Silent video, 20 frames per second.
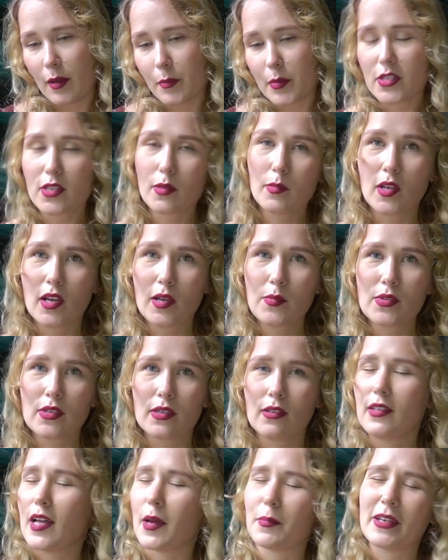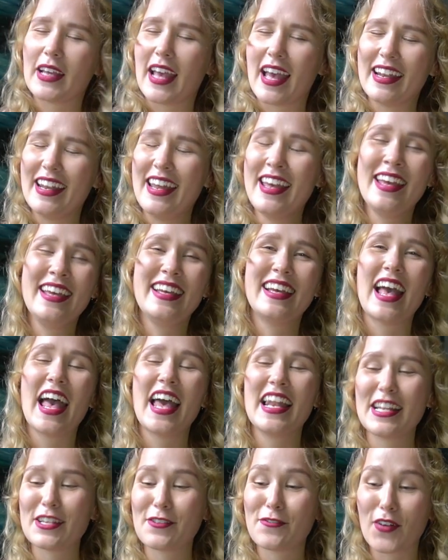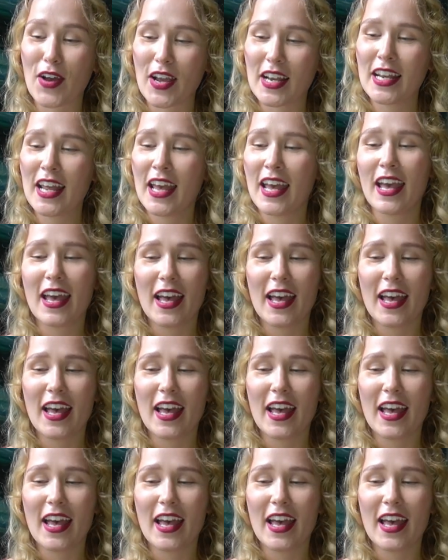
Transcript: Sometimes it'll happen again and it's fine,